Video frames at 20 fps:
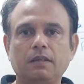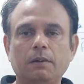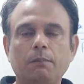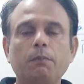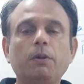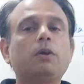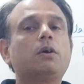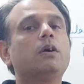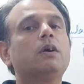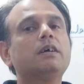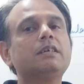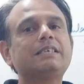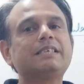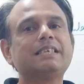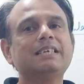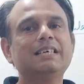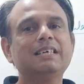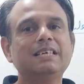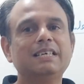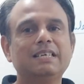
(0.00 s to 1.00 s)
because
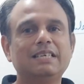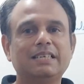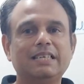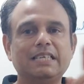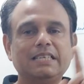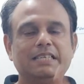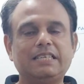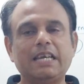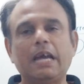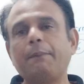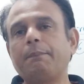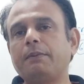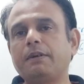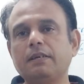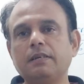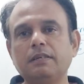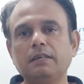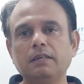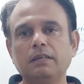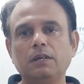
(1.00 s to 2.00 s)
in
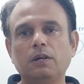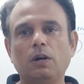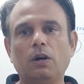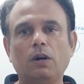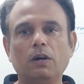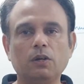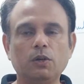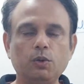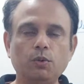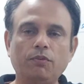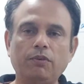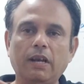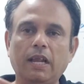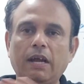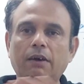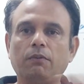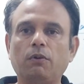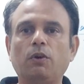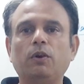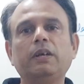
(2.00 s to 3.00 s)
chapter you will
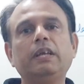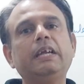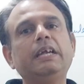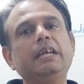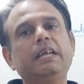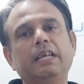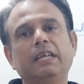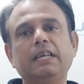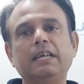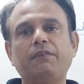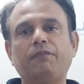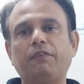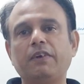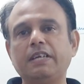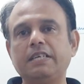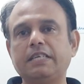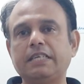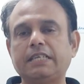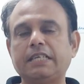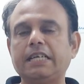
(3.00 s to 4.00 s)
have only
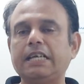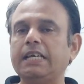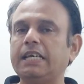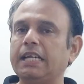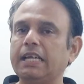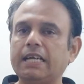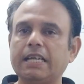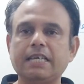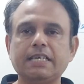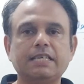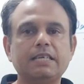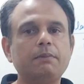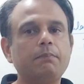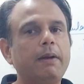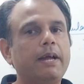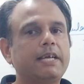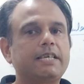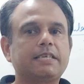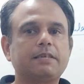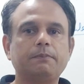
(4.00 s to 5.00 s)
differentiation, integration,
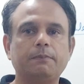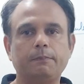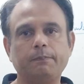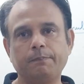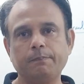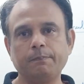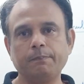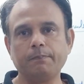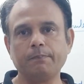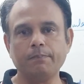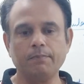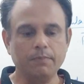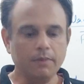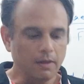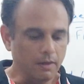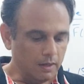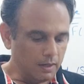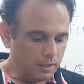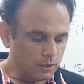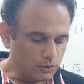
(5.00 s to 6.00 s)
maximum.
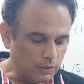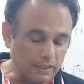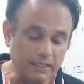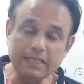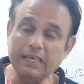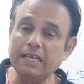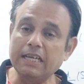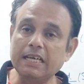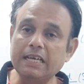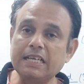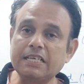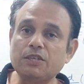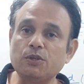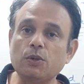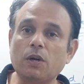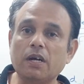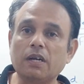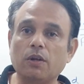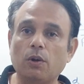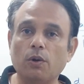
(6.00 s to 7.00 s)
So until unless you
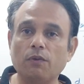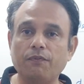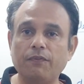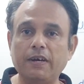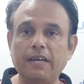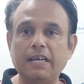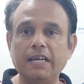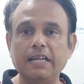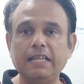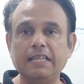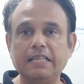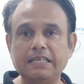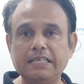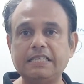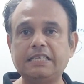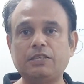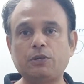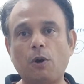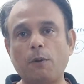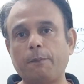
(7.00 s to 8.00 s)
are confident in this
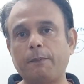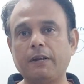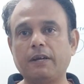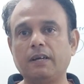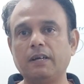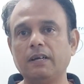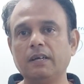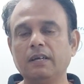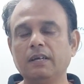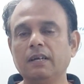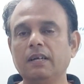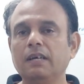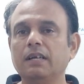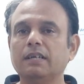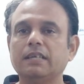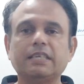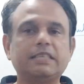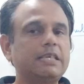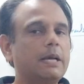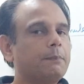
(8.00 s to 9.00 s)
topic,
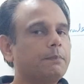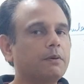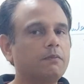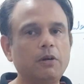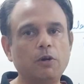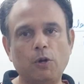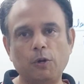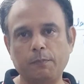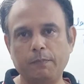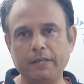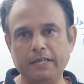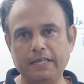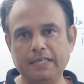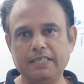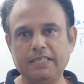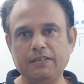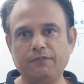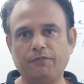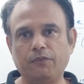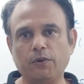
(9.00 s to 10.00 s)
the chapter will not be
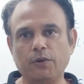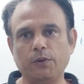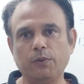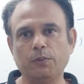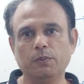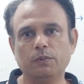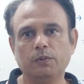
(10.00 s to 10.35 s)
easy for you.